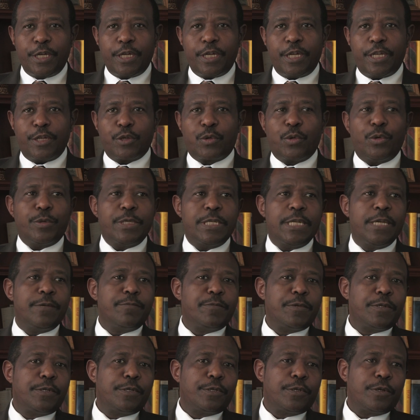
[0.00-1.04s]
and
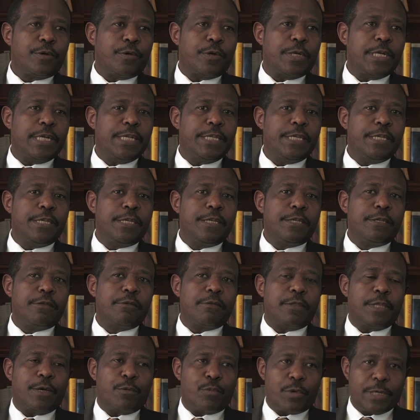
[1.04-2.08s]
condemn only
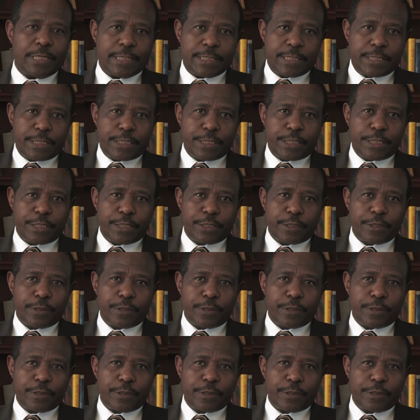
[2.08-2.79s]
the West.